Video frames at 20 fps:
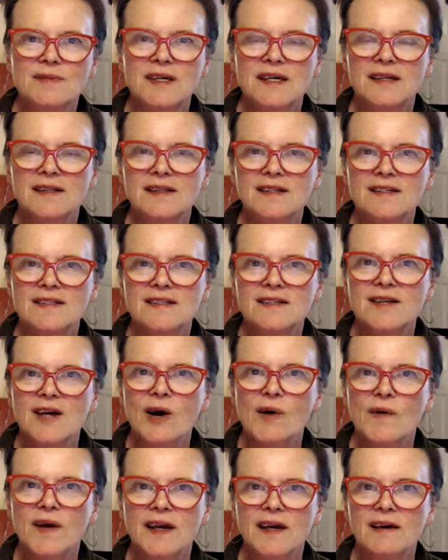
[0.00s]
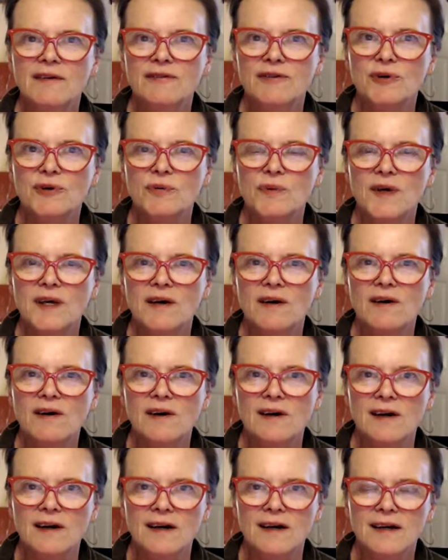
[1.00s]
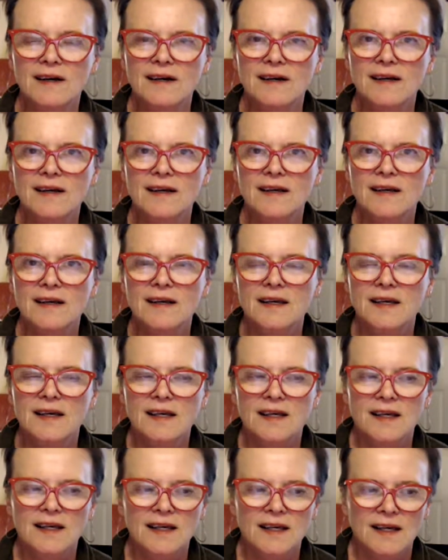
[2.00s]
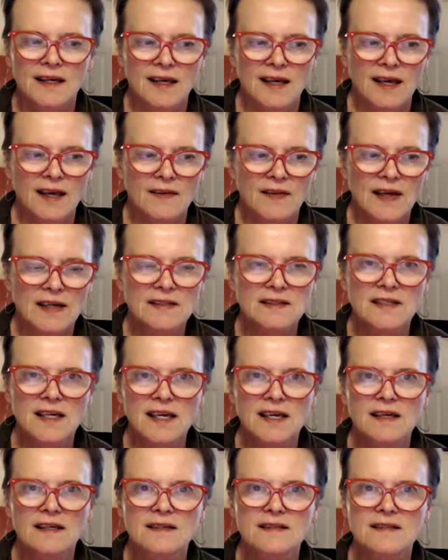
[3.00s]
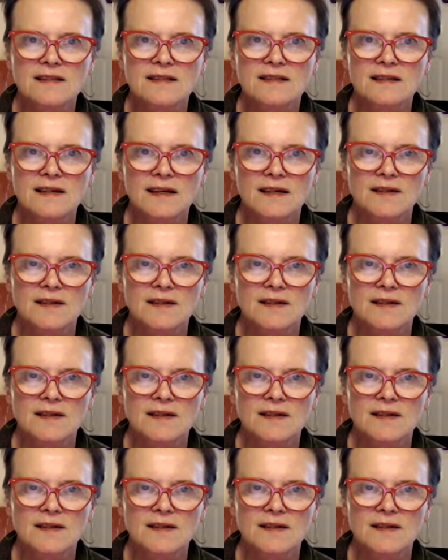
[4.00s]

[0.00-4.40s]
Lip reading: and this knowing of who we are. And that takes